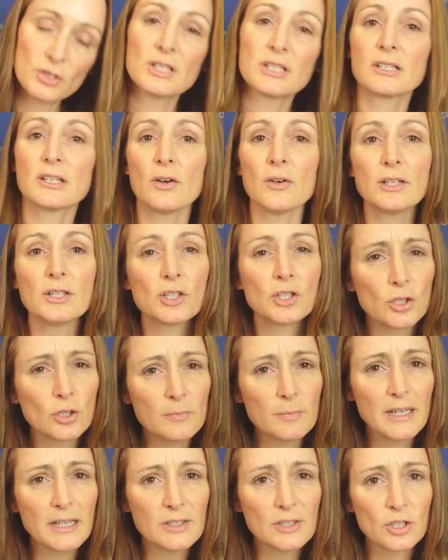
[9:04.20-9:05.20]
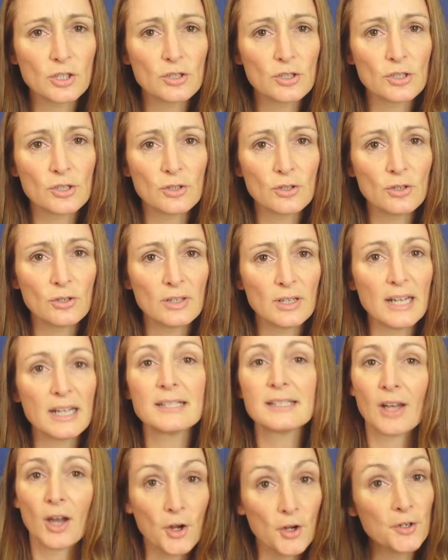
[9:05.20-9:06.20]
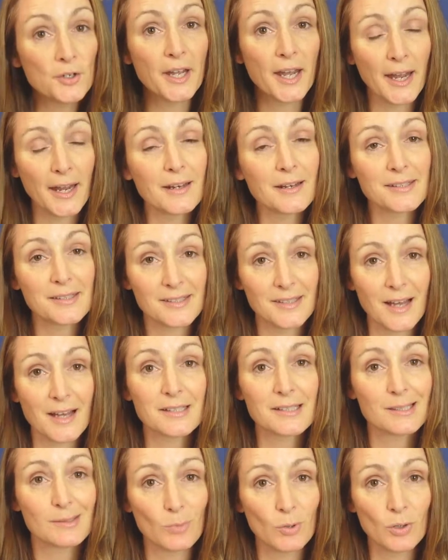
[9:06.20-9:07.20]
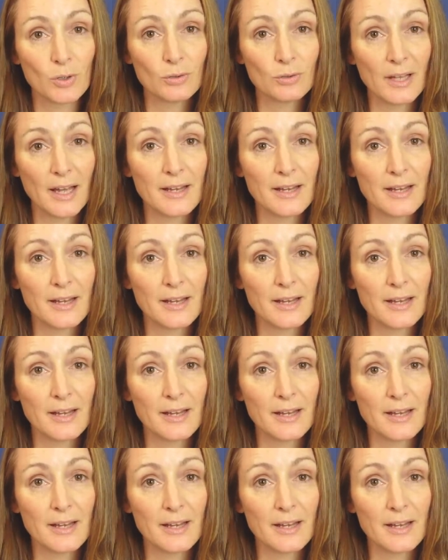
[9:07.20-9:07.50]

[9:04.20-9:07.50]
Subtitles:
Just going too big too soon. It's okay to start small.